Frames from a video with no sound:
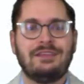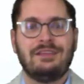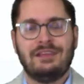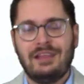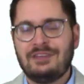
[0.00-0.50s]

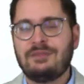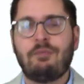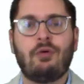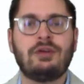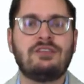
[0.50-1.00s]
it is
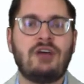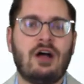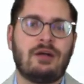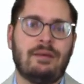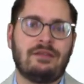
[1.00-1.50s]
important to
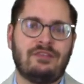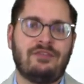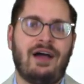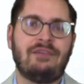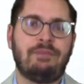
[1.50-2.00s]
talk about the
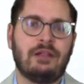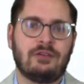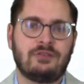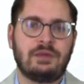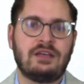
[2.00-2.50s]
5
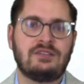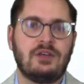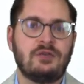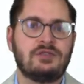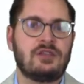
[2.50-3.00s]
pillars because
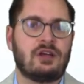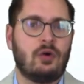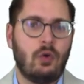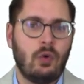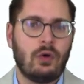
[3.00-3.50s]
those are the
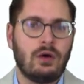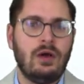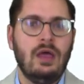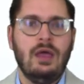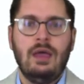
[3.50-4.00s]
core
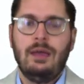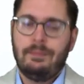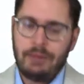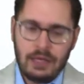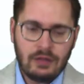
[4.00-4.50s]

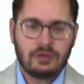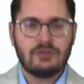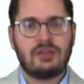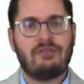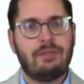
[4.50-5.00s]

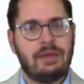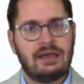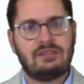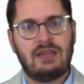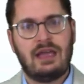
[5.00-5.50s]
pillars of a
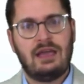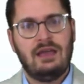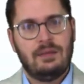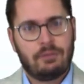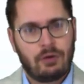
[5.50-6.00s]
BSA
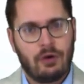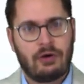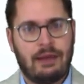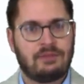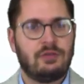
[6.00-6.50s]

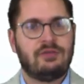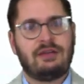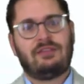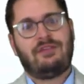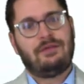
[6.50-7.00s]
program. So we've
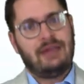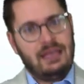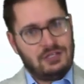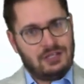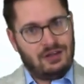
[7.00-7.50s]
got the
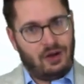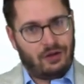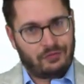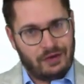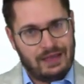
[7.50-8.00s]
foundation
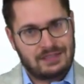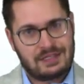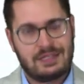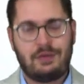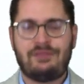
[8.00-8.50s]
on risk,
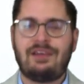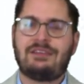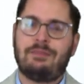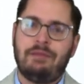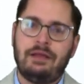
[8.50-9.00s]
and then we've
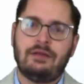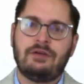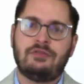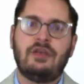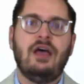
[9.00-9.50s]
got the
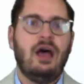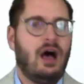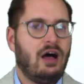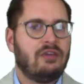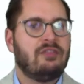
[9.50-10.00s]
pillars
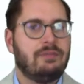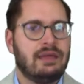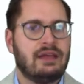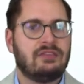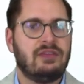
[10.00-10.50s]
of
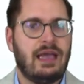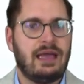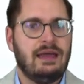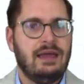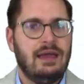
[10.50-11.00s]

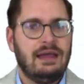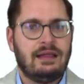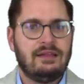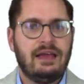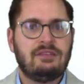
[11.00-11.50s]
BSA.
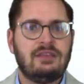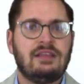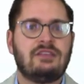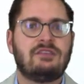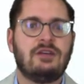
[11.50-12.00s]
Now, the next thing
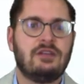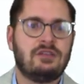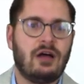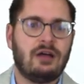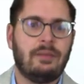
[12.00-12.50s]
that's good to
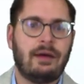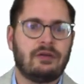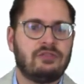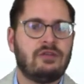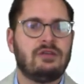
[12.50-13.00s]
talk about
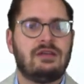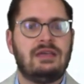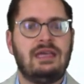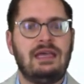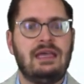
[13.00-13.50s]
are certain
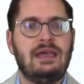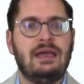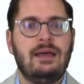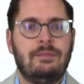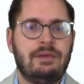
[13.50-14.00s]
key
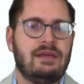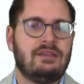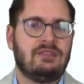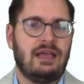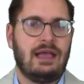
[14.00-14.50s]

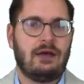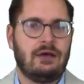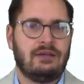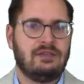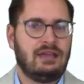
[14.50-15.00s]
BSA
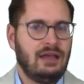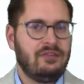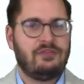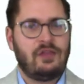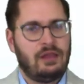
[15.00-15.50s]
areas. They kind
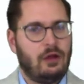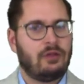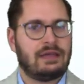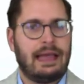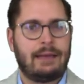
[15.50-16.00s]
of fill in all
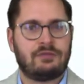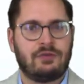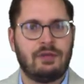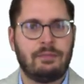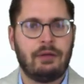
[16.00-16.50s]
the gaps
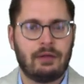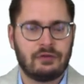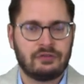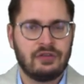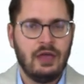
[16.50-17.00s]
from the
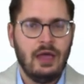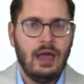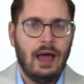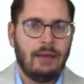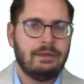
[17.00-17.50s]
pillars
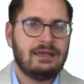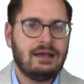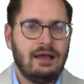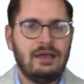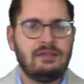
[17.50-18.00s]

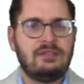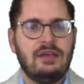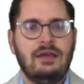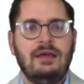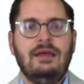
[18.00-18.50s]
because
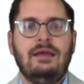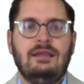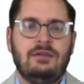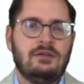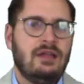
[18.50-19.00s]

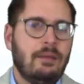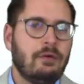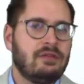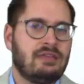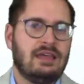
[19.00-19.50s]
there are a
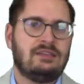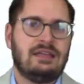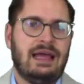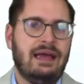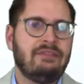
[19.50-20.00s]
number of things that
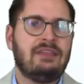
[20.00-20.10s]
have to